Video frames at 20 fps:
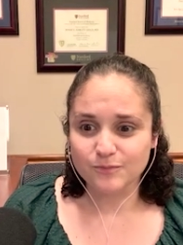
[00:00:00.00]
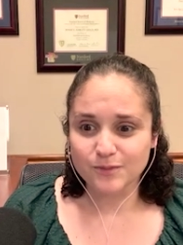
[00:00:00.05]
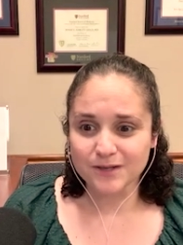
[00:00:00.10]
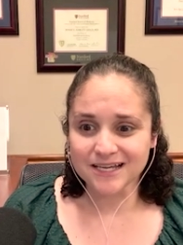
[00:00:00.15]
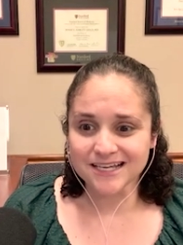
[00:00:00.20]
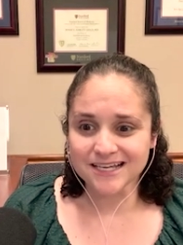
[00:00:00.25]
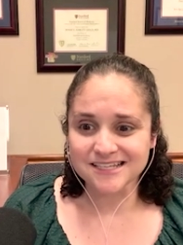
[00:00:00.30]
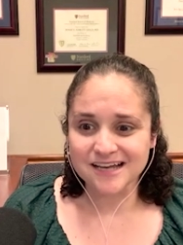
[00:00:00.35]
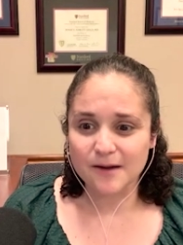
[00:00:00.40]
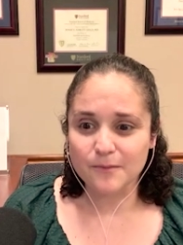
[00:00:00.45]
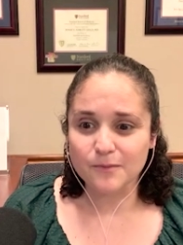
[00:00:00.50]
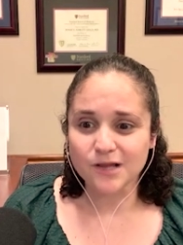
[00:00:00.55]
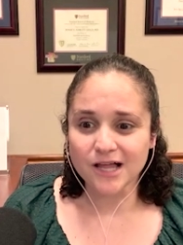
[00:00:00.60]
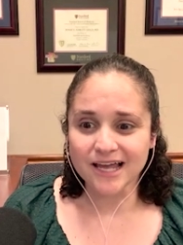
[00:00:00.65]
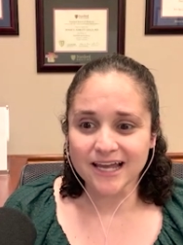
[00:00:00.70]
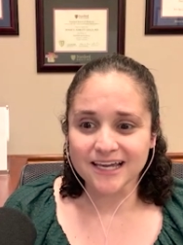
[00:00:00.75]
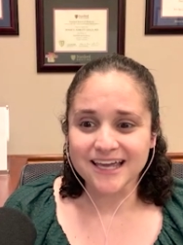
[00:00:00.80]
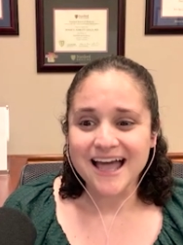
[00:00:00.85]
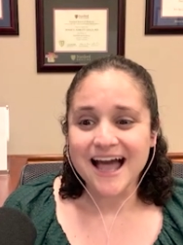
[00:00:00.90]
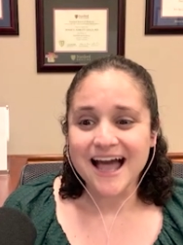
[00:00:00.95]
because I'm
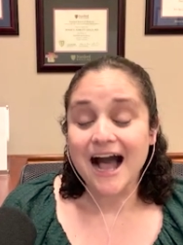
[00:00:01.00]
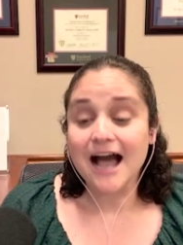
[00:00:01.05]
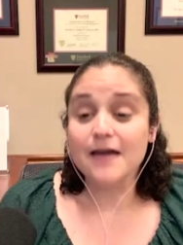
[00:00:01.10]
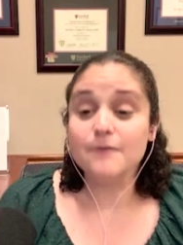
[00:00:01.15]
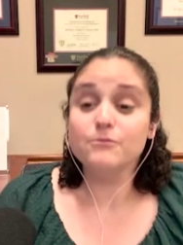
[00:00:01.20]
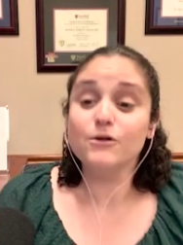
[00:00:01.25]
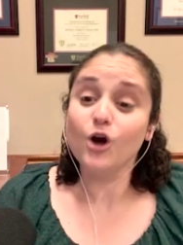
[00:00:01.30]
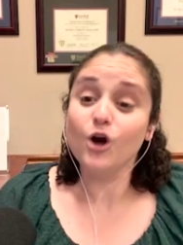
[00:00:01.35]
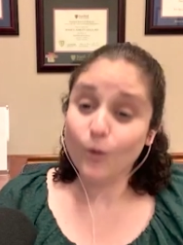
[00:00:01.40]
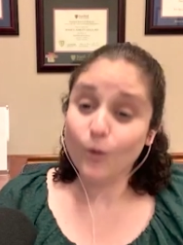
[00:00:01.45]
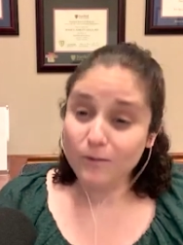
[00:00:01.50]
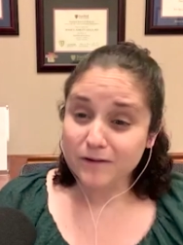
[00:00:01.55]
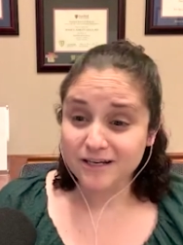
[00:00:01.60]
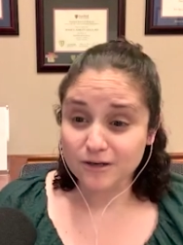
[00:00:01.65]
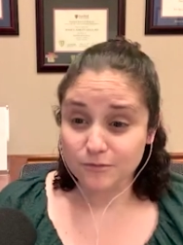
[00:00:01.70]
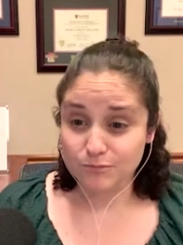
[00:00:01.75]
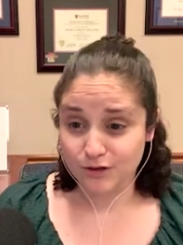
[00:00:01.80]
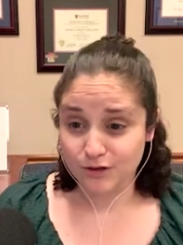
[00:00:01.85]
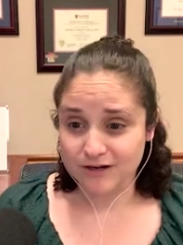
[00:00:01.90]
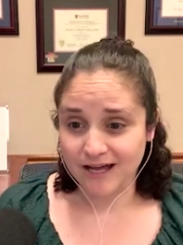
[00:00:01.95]
like, I'm going to
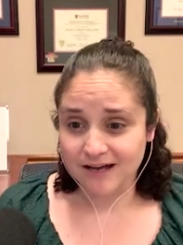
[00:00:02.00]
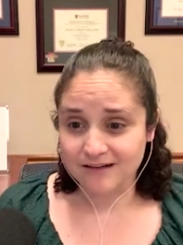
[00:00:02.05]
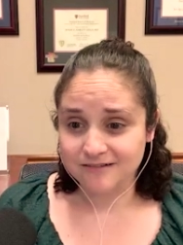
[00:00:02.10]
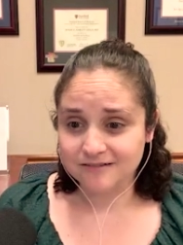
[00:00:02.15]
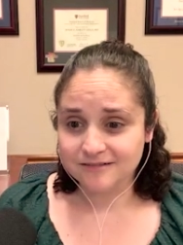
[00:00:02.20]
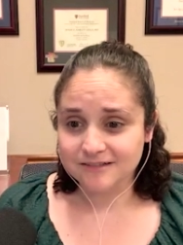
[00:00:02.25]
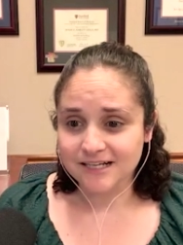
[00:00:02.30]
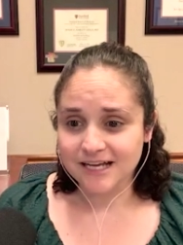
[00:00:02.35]
burn out.